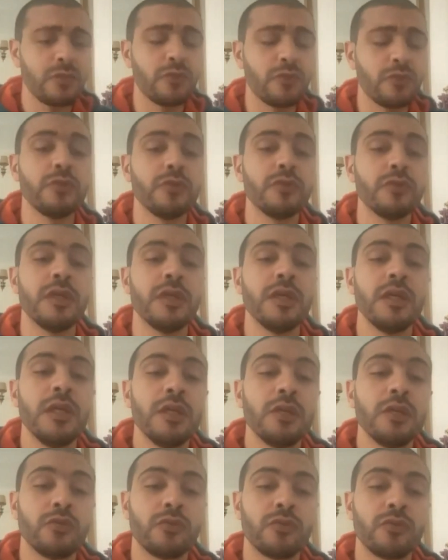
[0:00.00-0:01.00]
don't need
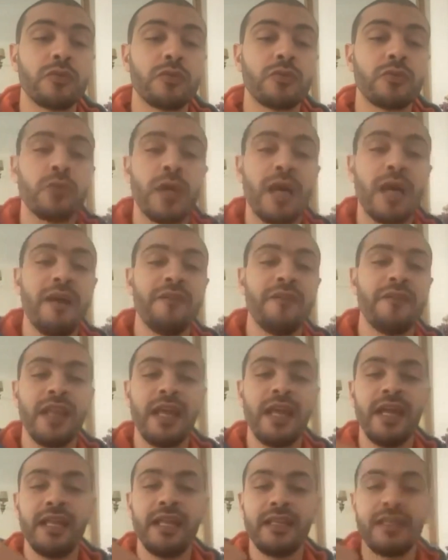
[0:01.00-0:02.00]
to
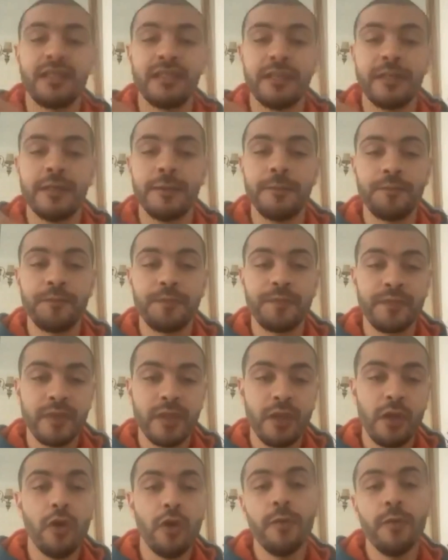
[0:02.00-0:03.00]
have like
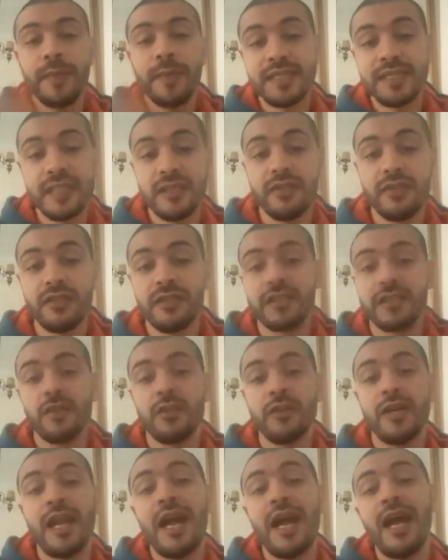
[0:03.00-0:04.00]

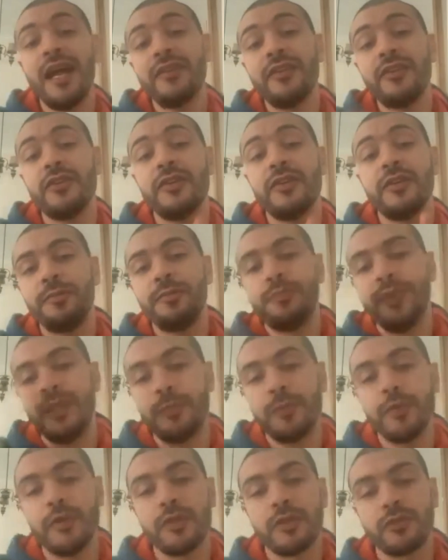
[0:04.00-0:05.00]
ambassadors or
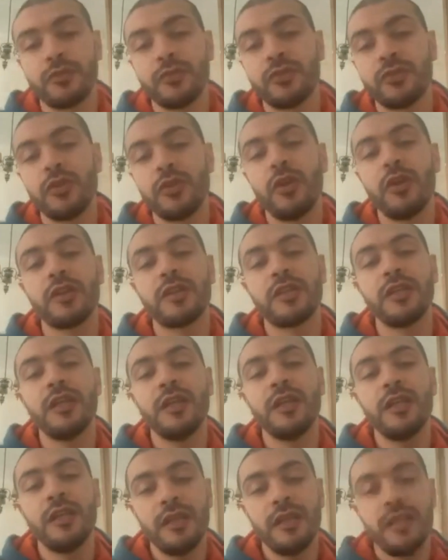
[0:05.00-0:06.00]
other people to
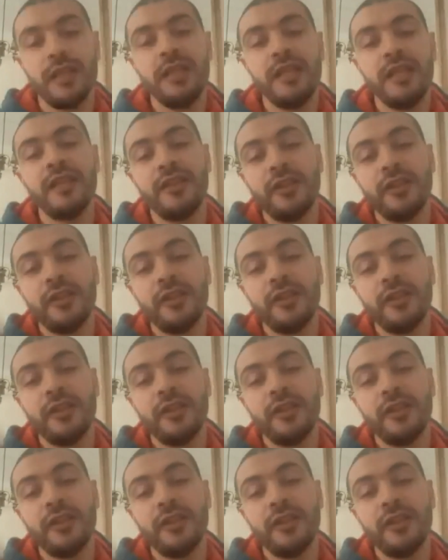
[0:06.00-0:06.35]
talk